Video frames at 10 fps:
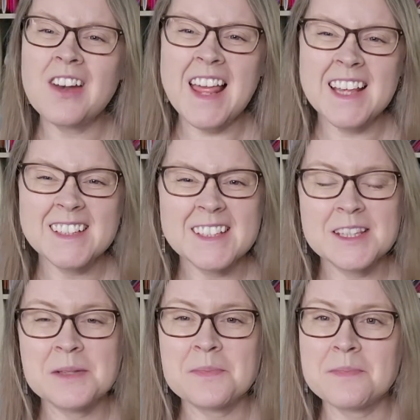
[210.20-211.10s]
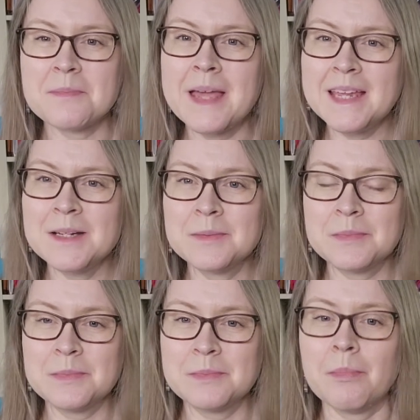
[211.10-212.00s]
or less the main
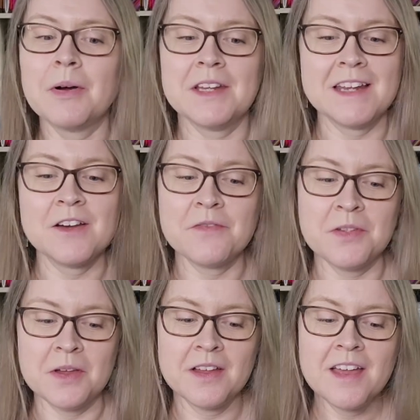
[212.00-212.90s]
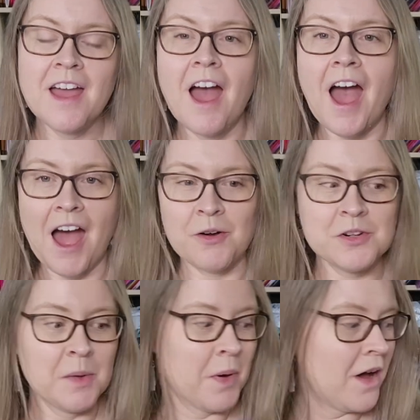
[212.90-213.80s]
body of the
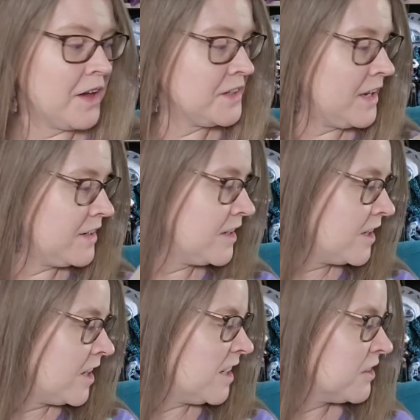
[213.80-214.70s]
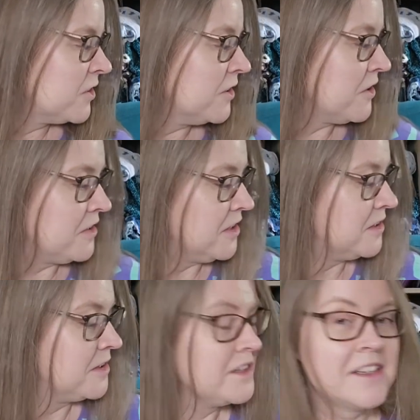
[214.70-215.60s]
outer part done. I've also got the
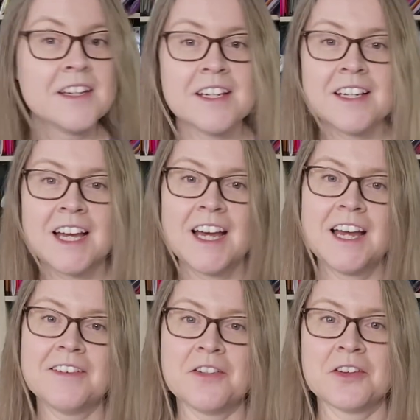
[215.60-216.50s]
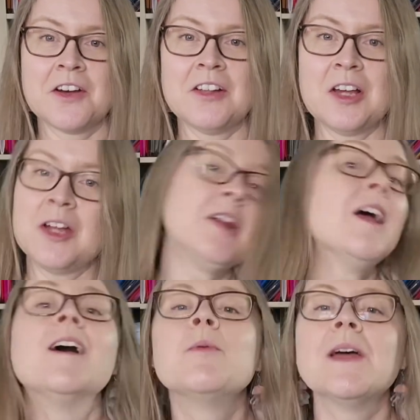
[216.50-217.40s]
collar
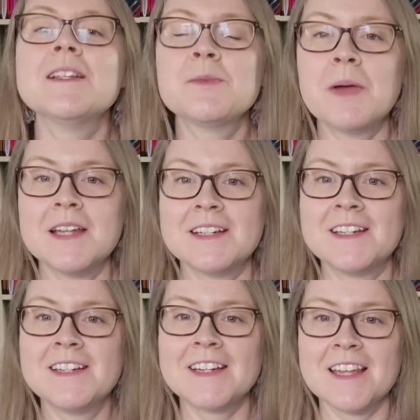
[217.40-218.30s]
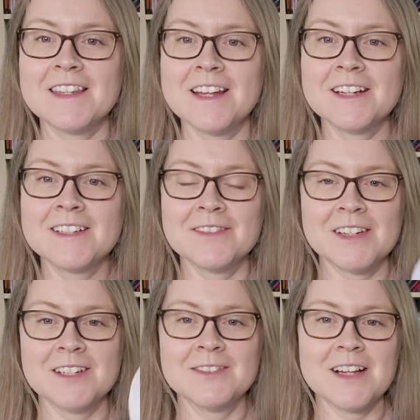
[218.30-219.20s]
that's pinned together next to
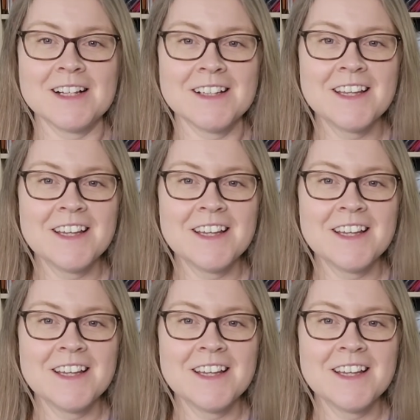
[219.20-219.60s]
me as well.